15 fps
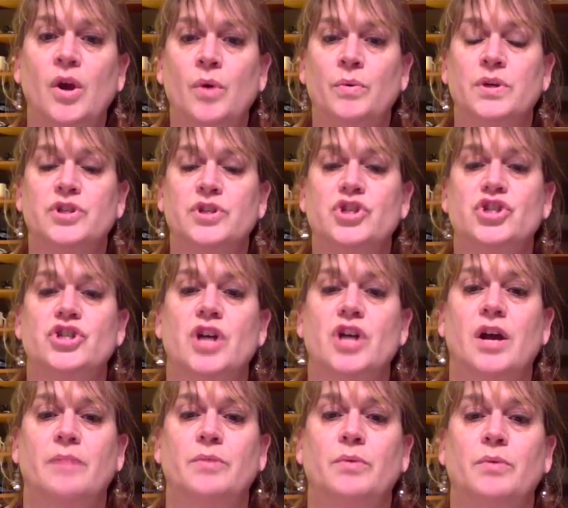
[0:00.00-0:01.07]
which
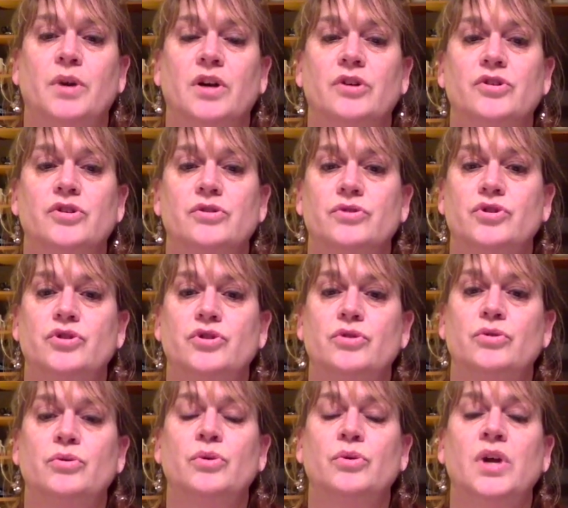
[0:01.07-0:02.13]
you were introduced
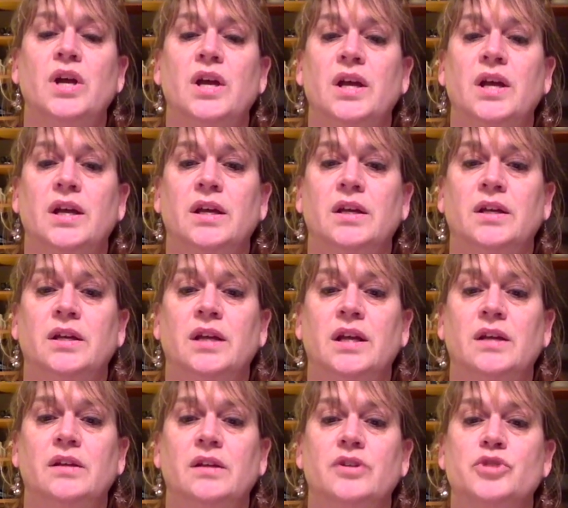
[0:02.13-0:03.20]
to in
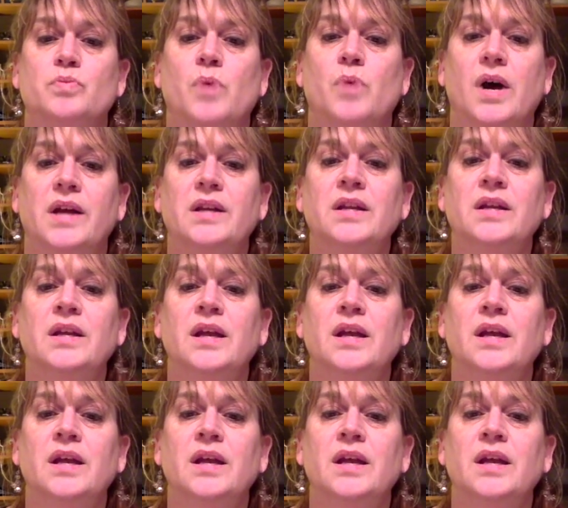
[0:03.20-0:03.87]
English 1.